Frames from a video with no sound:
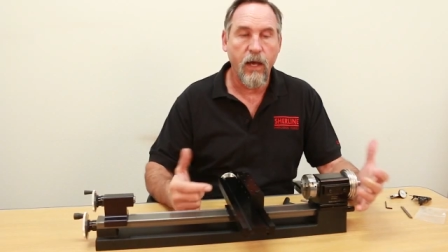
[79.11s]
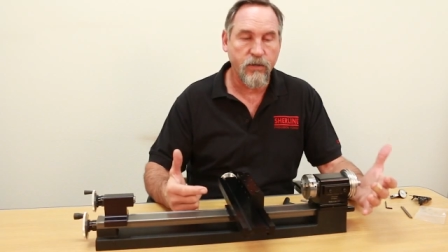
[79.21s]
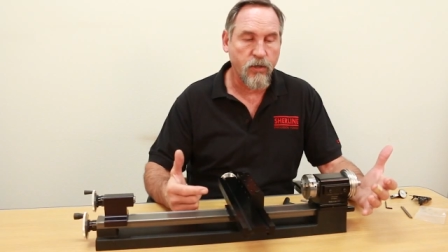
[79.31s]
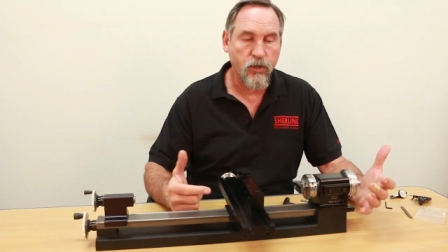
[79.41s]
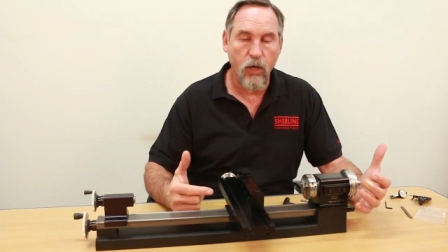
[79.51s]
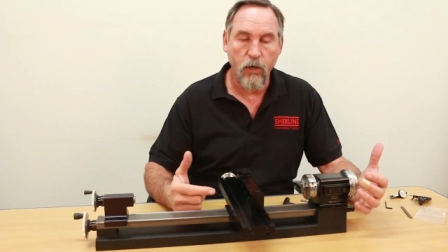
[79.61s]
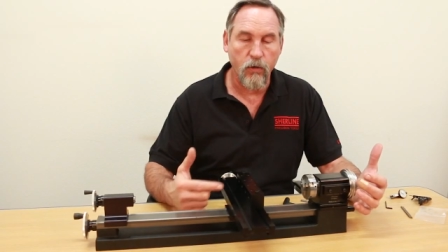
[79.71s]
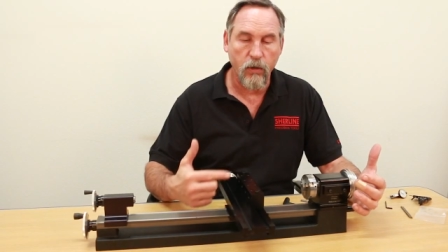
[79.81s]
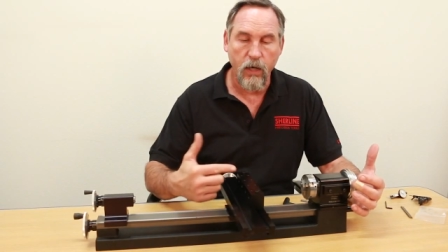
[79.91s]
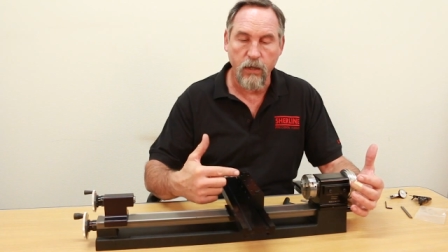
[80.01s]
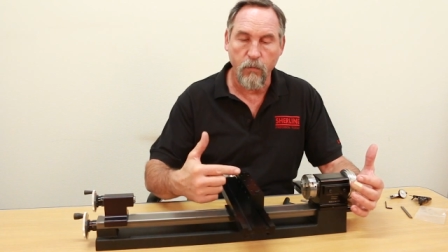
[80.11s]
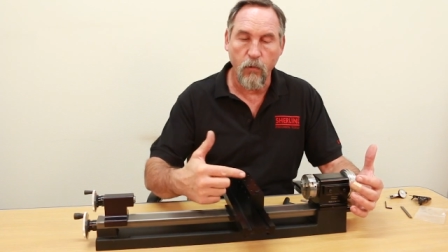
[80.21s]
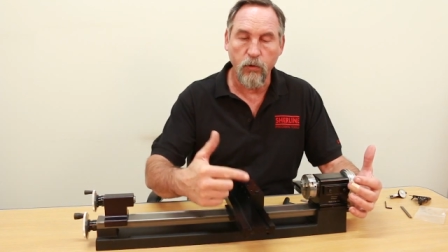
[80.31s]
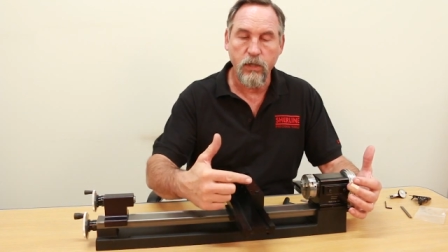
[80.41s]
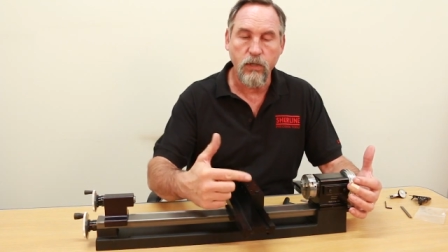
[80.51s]
as a chucker lathe, a
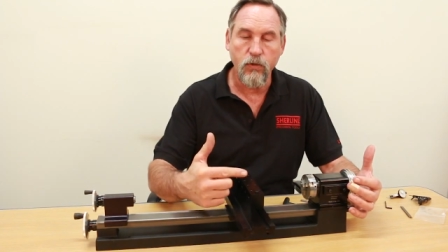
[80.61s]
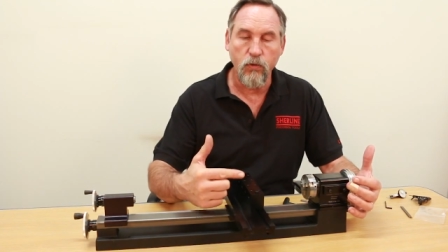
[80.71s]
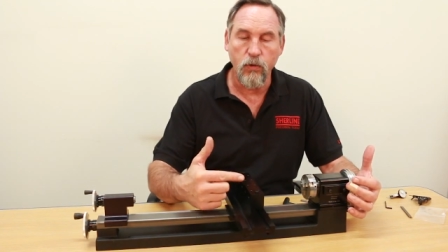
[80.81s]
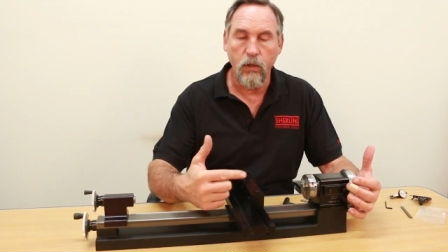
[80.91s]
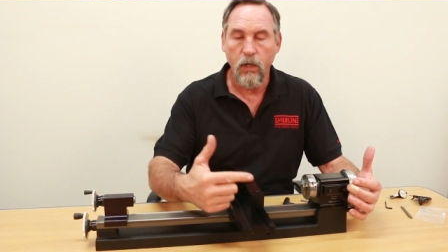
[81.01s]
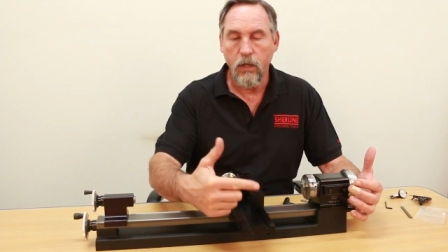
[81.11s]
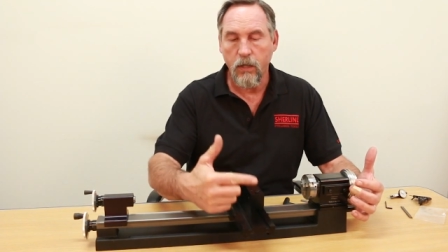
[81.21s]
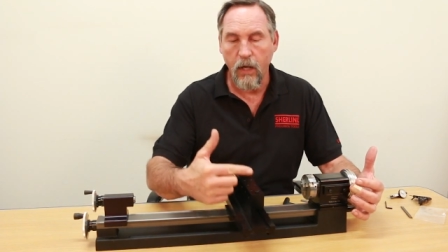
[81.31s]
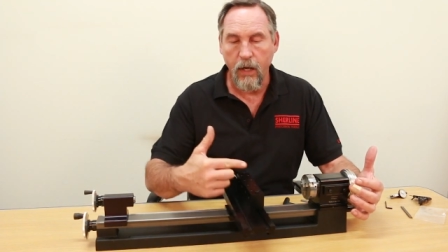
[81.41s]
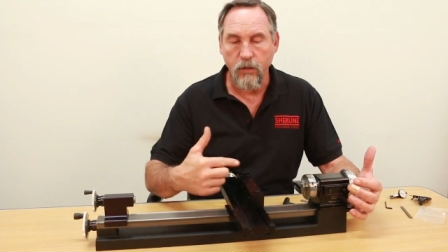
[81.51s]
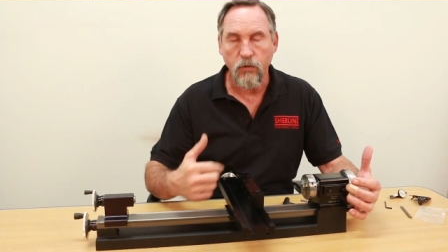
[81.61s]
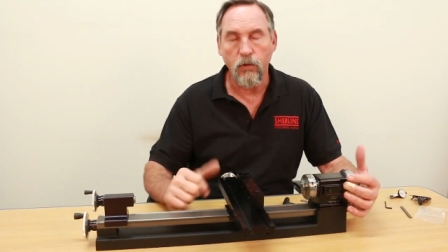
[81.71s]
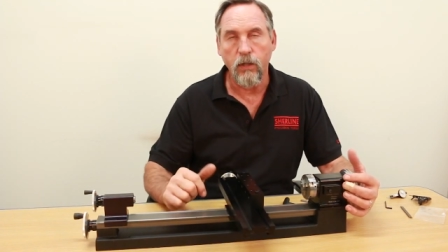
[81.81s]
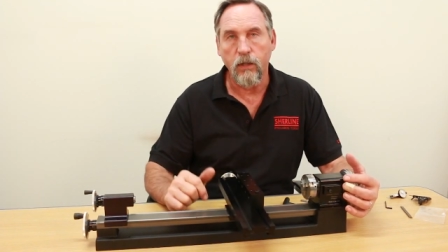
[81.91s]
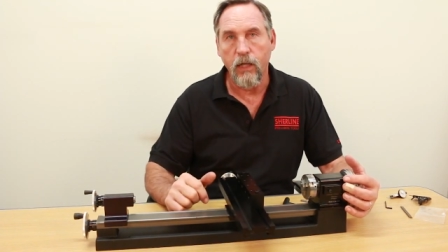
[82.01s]
multi-tool gang
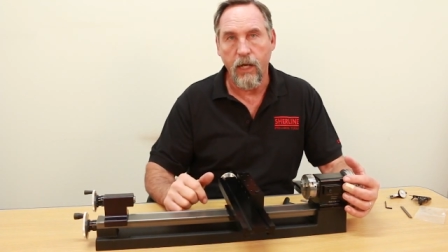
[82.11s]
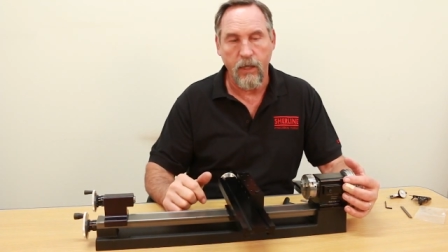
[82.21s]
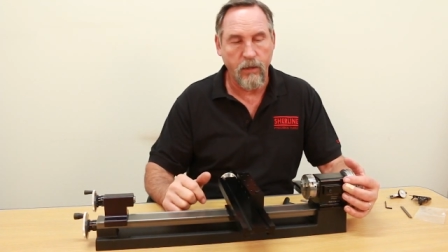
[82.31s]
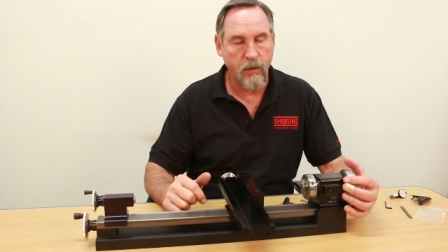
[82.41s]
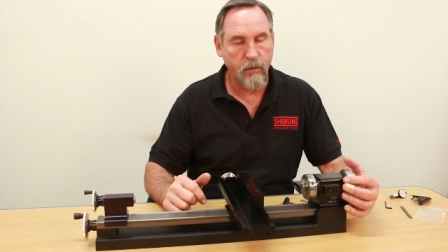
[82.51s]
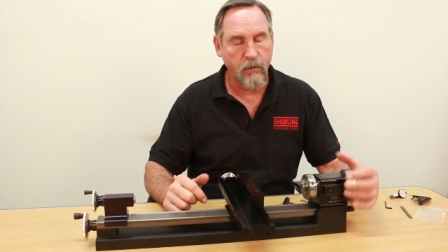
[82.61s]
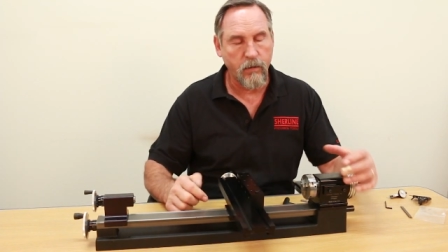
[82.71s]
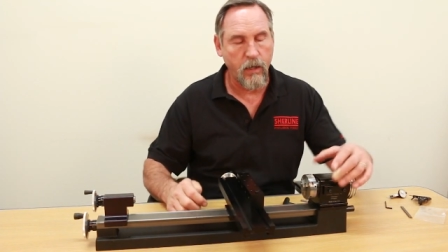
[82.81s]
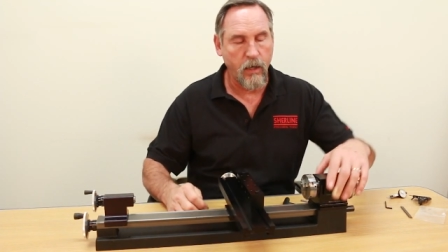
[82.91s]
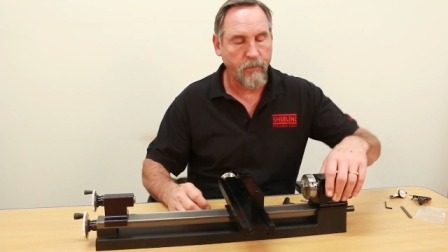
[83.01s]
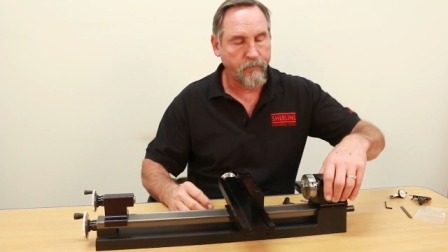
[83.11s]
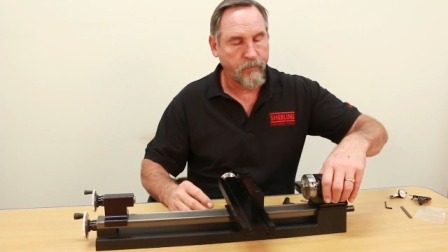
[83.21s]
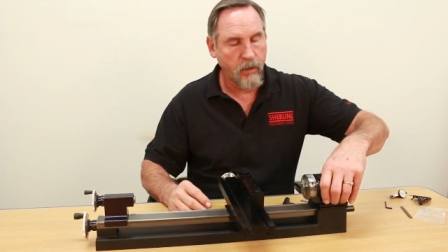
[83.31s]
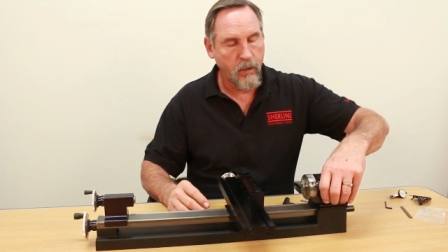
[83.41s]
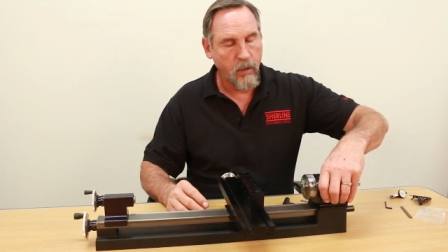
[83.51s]
tooling lathe, okay?
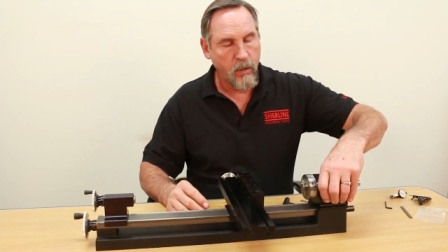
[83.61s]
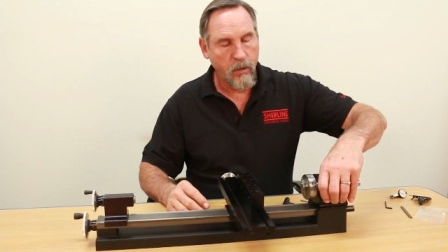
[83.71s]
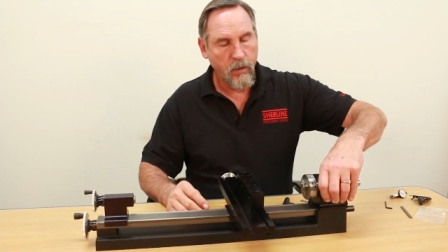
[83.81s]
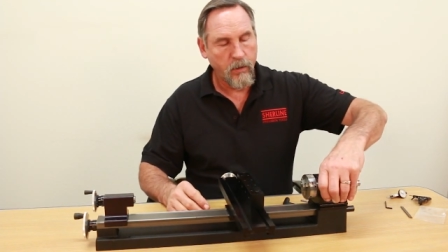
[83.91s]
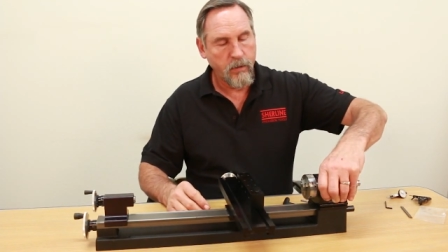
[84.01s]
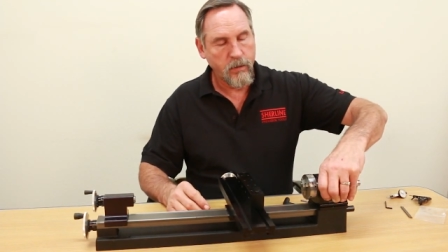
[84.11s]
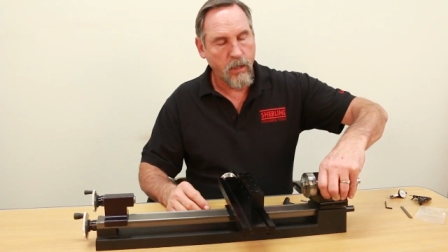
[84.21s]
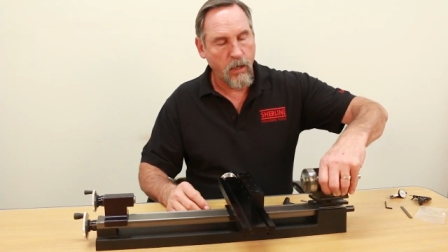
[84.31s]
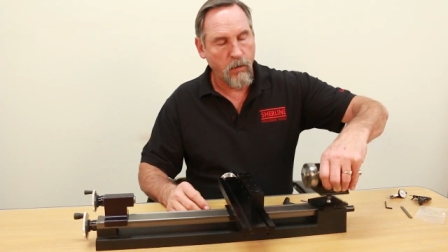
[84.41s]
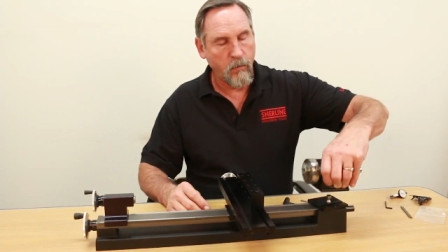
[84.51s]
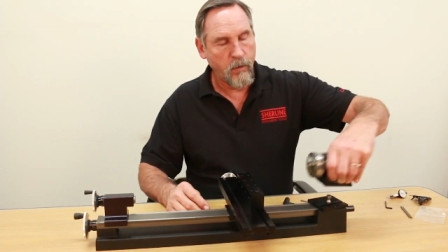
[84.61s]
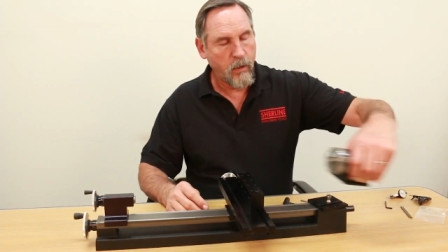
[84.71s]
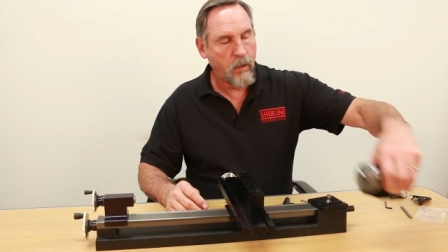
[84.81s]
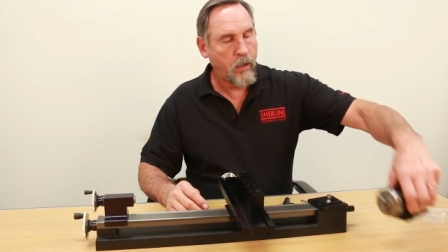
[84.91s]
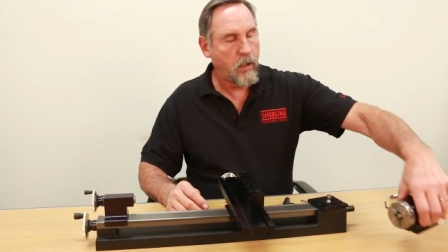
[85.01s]
So
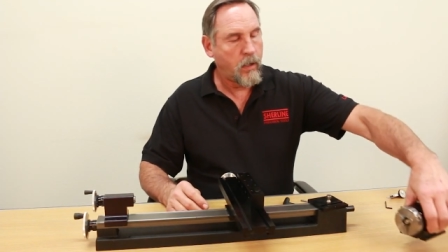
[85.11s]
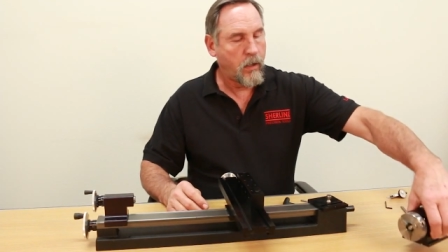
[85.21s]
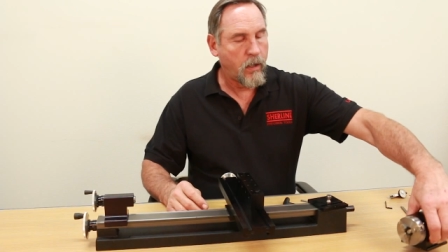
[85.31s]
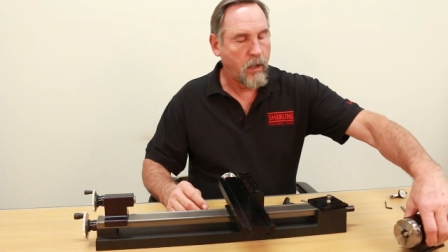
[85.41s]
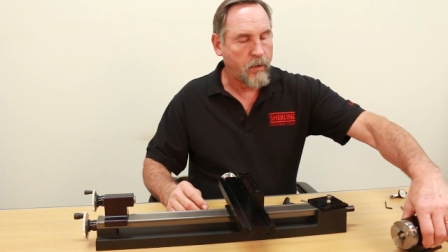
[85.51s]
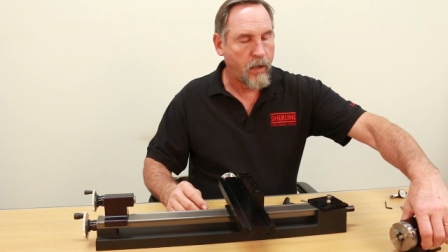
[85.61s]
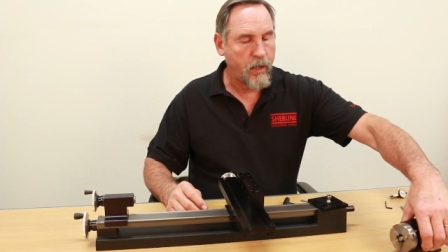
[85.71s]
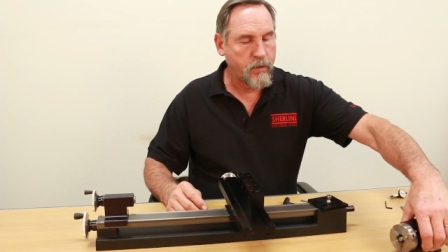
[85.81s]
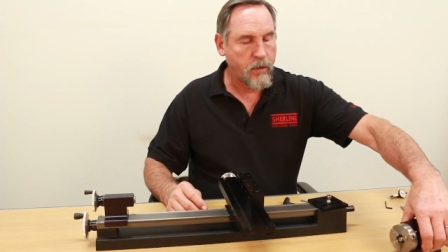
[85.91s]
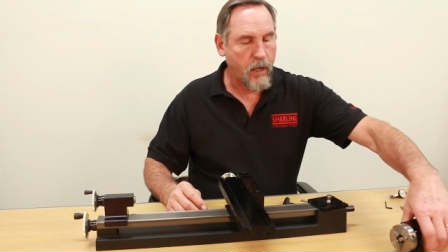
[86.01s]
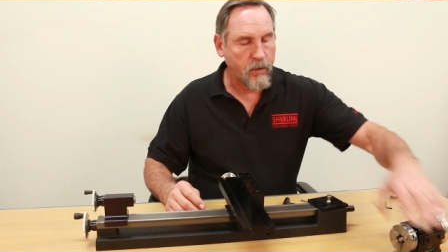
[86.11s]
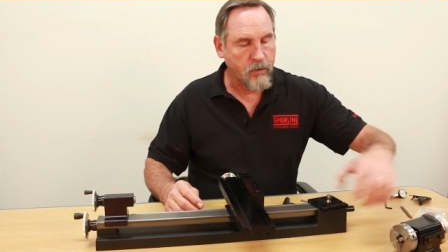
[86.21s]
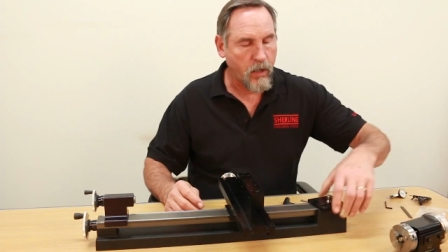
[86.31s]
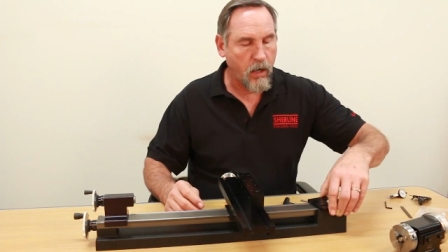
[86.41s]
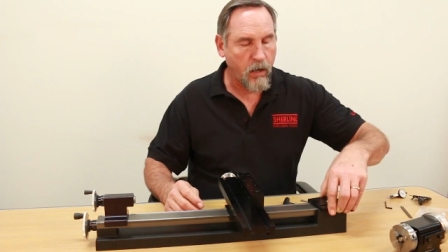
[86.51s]
uh, the headstock
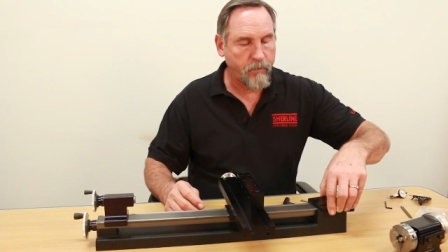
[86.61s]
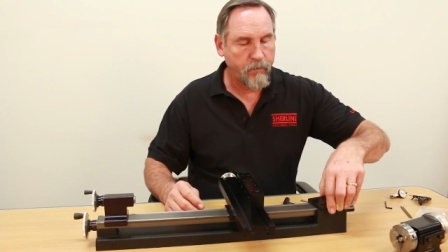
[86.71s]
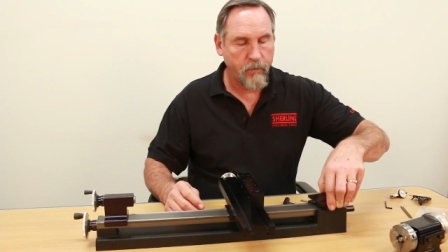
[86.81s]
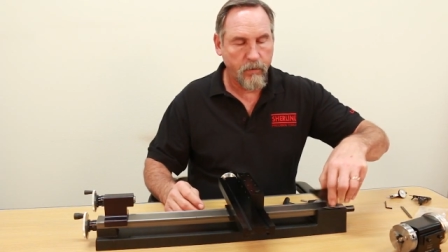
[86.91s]
is off.